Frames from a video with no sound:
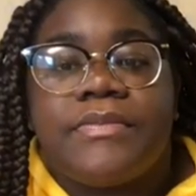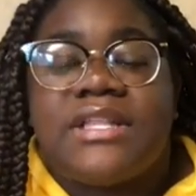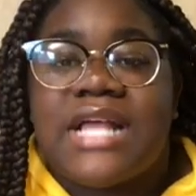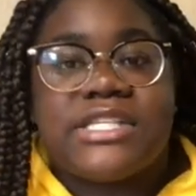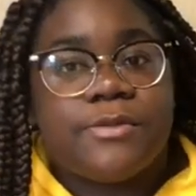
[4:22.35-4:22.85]

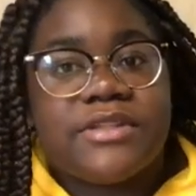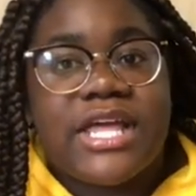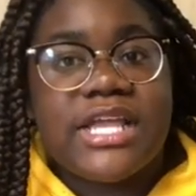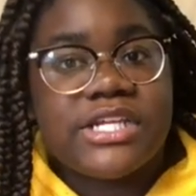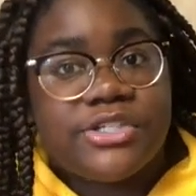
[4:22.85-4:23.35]
And that's where
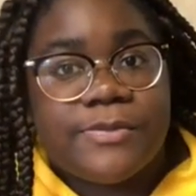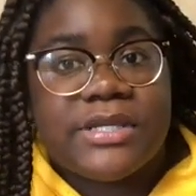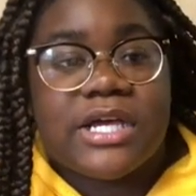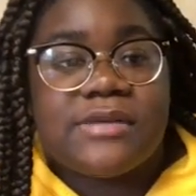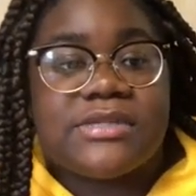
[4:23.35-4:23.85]
that issue
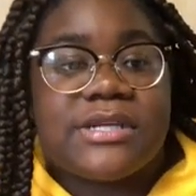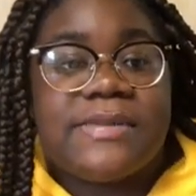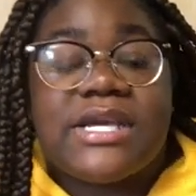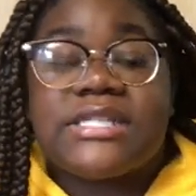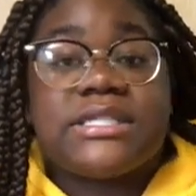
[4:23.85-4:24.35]
becomes in,
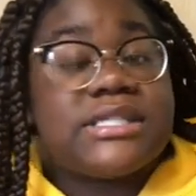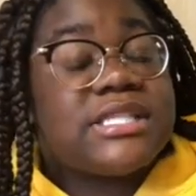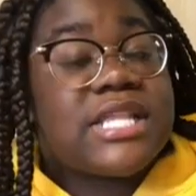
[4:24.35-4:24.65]
because it's